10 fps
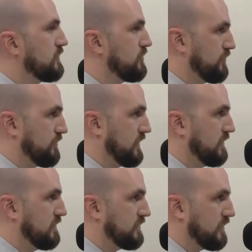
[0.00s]

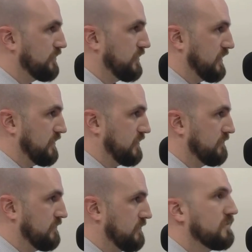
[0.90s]
Judah, the southern
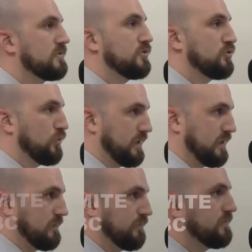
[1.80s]
kingdom, yep. to join
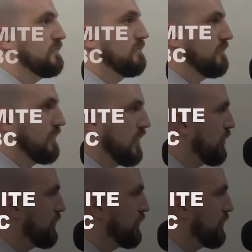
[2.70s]
them. All